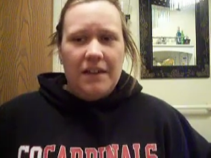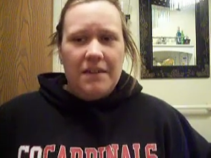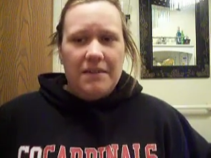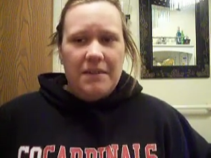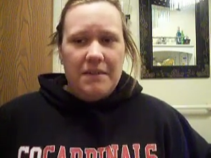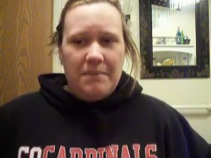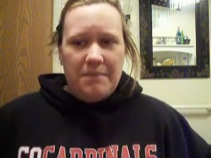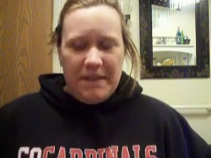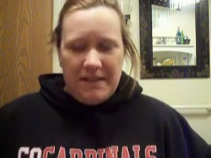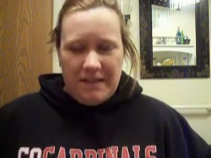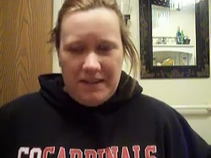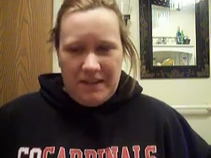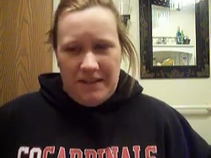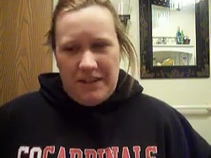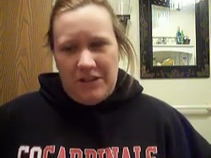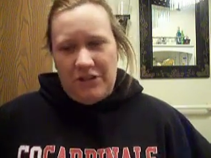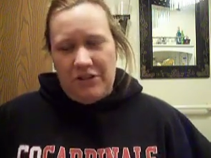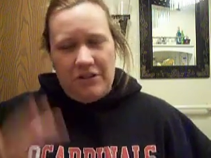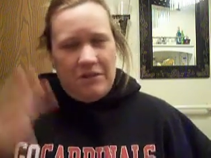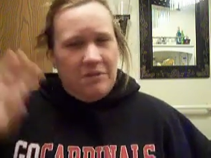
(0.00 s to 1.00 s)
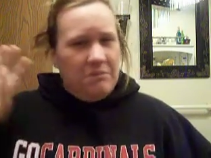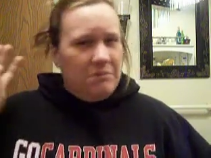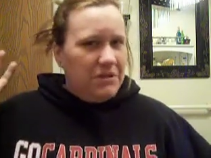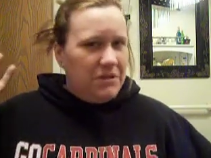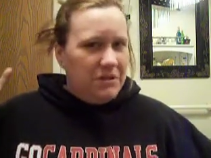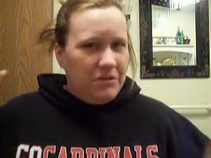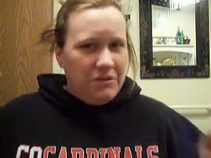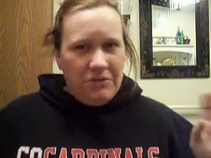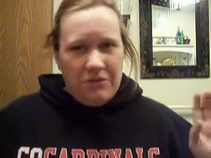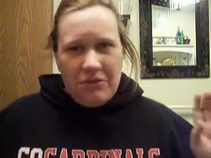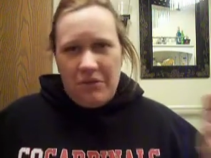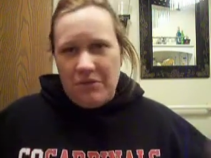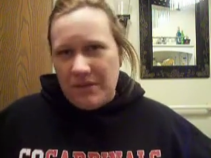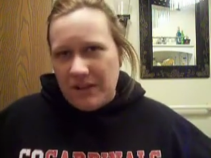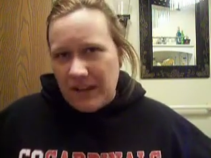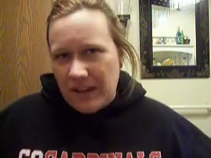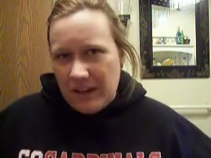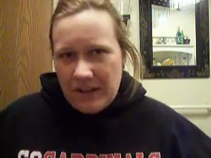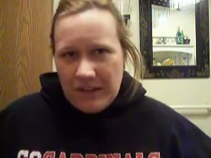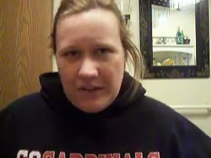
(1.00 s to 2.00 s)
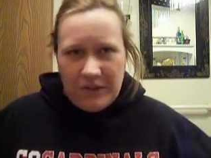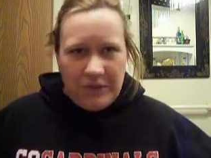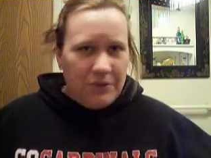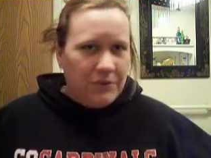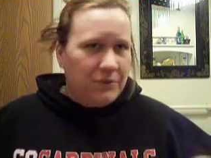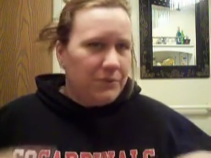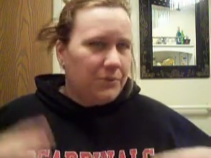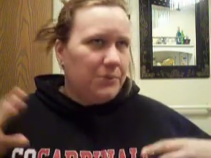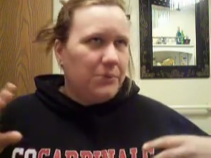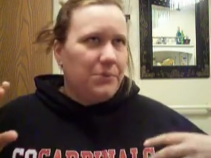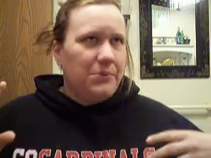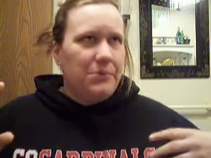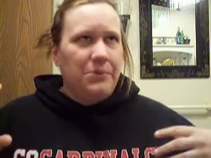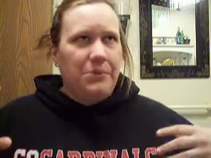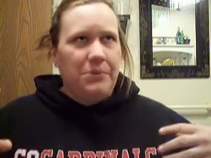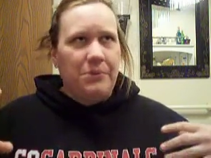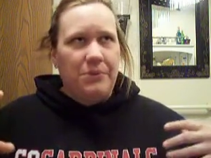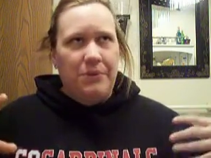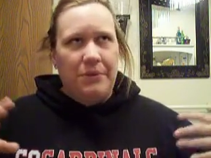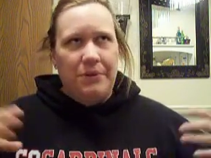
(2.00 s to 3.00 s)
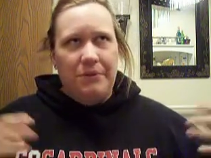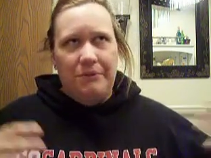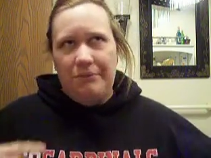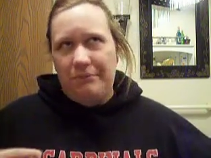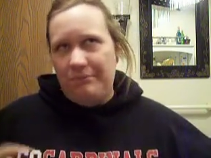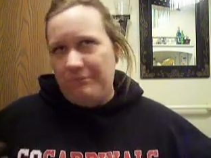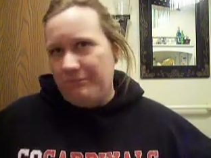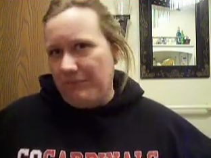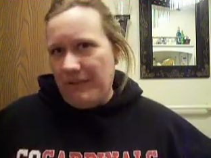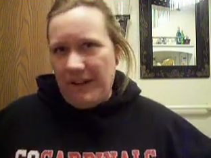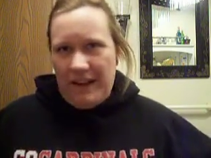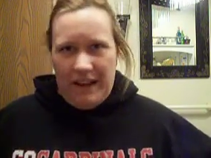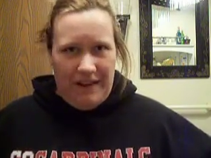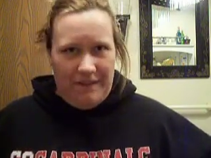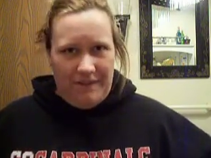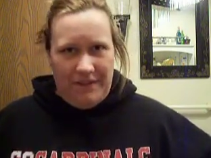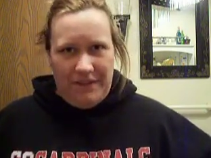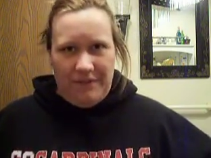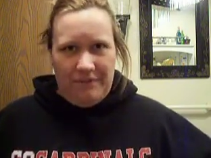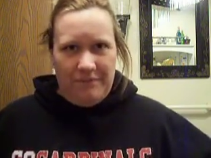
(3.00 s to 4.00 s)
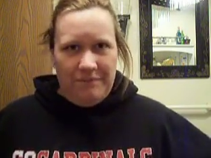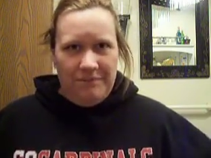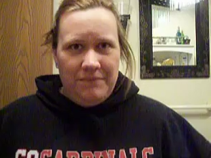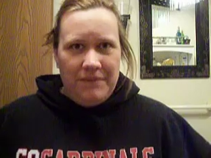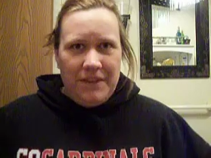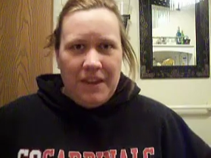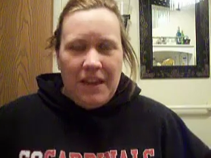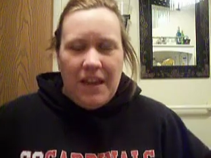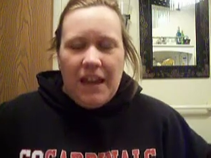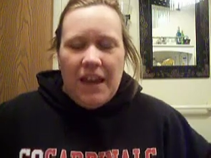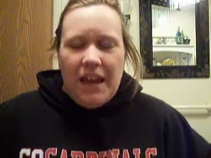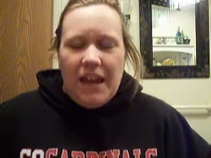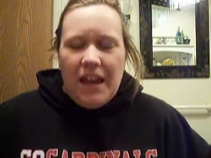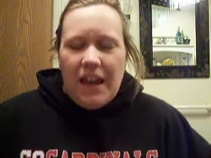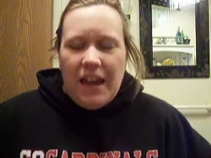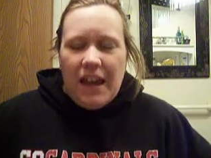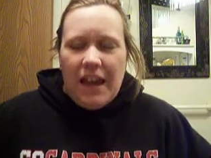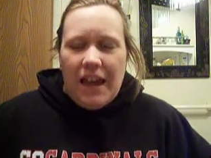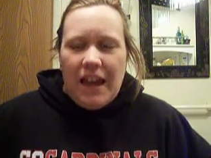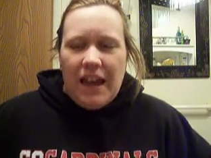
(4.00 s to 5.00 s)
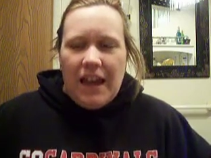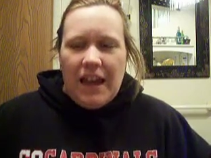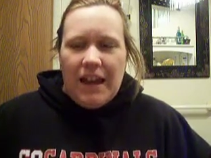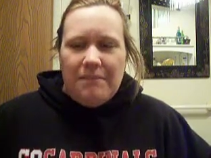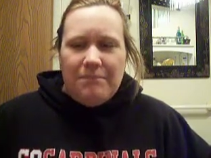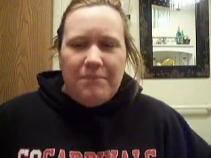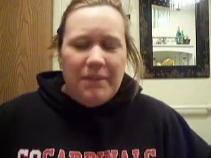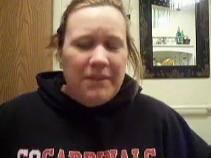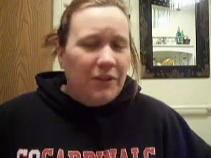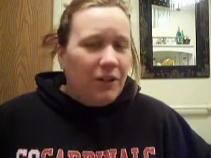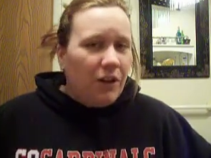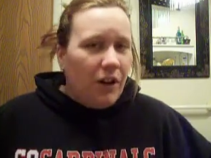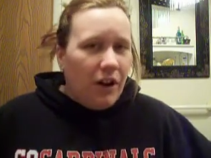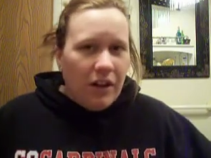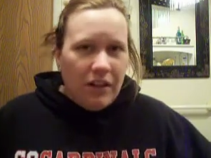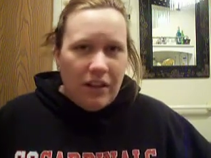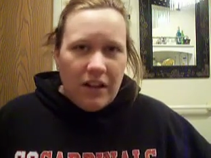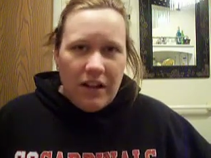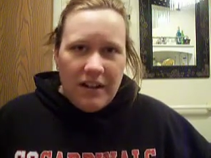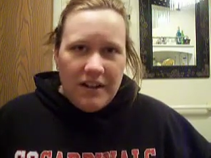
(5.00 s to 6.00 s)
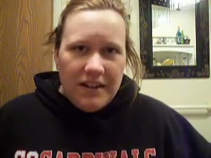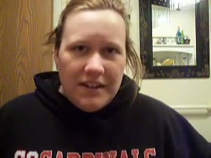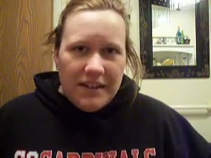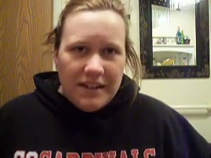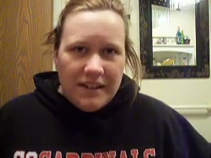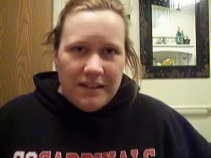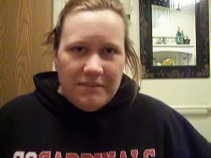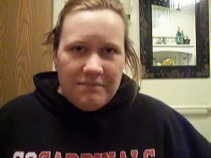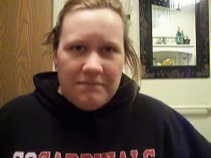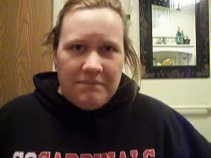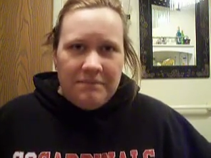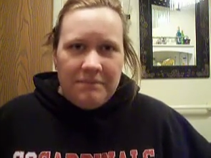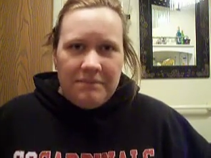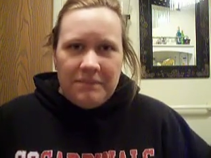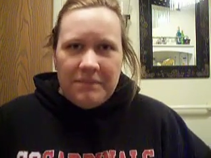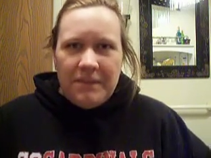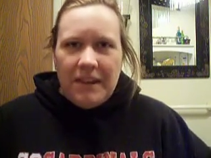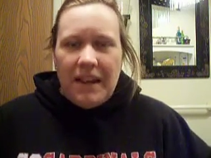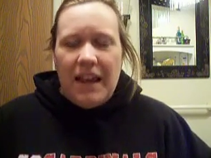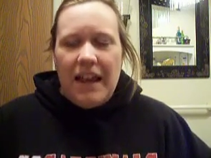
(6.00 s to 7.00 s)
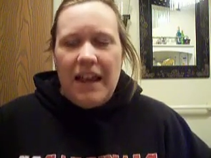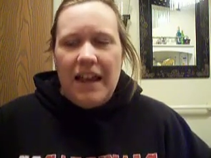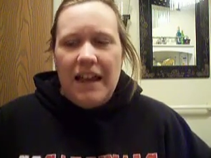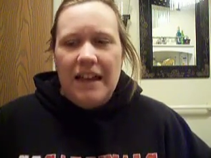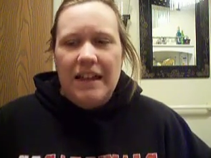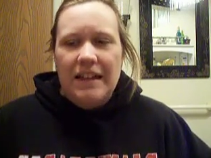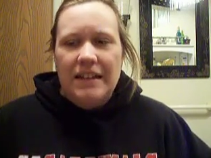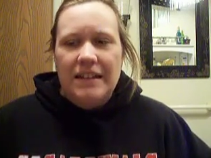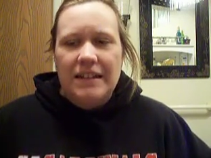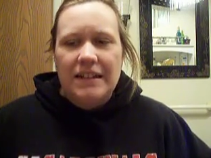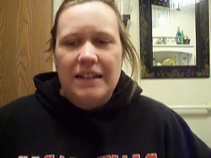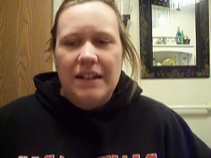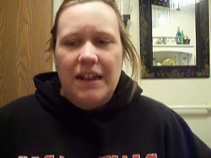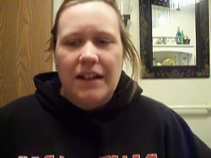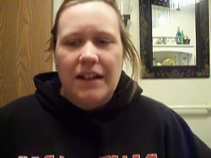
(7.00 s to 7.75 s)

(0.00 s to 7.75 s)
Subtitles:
they basically turned them into hotels or what have you. But they're all haunted. And